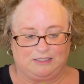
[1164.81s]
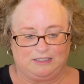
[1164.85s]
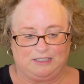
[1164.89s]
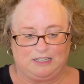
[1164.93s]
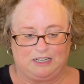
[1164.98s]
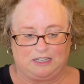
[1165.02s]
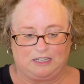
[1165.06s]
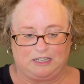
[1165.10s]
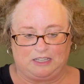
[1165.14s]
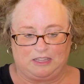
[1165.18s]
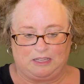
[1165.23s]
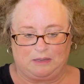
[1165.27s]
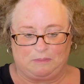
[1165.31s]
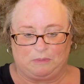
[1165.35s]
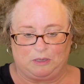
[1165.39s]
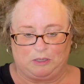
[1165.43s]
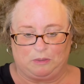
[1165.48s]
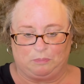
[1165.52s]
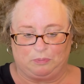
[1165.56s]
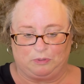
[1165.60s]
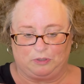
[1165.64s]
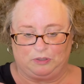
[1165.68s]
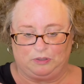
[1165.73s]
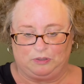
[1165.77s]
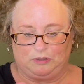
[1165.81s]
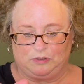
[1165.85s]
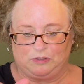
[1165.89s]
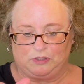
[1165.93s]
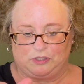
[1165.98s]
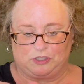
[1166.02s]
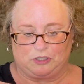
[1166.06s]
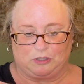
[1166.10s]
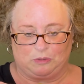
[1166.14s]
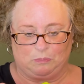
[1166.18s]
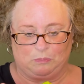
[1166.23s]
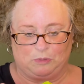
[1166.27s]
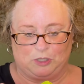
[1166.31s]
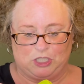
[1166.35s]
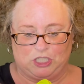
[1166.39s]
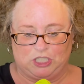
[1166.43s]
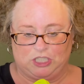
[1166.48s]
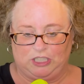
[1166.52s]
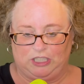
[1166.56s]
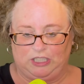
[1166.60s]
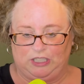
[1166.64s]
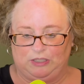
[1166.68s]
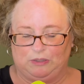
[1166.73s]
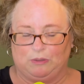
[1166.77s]
None of them are bruised or
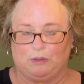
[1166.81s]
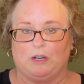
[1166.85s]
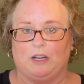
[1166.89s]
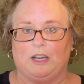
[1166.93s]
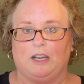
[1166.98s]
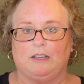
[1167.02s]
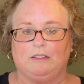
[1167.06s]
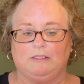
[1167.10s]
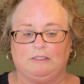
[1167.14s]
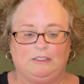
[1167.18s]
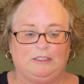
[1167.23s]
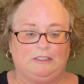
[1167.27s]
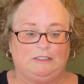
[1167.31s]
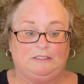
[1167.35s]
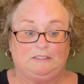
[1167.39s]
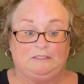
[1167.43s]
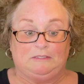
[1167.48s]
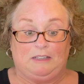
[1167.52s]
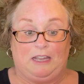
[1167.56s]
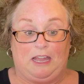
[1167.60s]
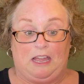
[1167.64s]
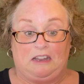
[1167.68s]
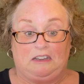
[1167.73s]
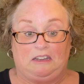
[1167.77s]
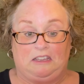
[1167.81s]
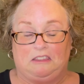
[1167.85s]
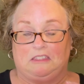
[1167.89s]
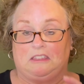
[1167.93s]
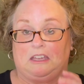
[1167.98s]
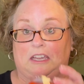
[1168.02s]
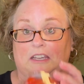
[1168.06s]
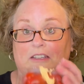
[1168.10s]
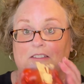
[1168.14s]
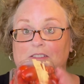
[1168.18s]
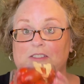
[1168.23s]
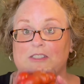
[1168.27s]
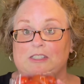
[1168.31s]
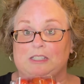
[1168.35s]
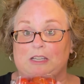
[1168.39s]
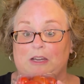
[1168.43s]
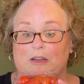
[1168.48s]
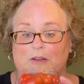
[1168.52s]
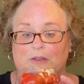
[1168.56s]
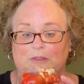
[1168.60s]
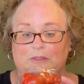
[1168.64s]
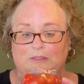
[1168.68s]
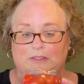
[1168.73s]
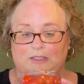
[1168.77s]
mushy or anything.
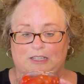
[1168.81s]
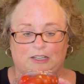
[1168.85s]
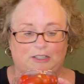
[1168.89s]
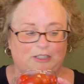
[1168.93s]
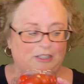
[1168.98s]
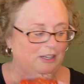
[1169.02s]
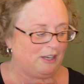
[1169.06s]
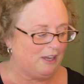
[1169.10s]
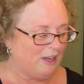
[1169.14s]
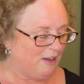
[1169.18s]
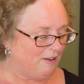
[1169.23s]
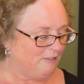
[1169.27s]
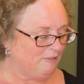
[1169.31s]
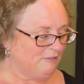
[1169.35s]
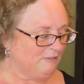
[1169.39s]
So there you go.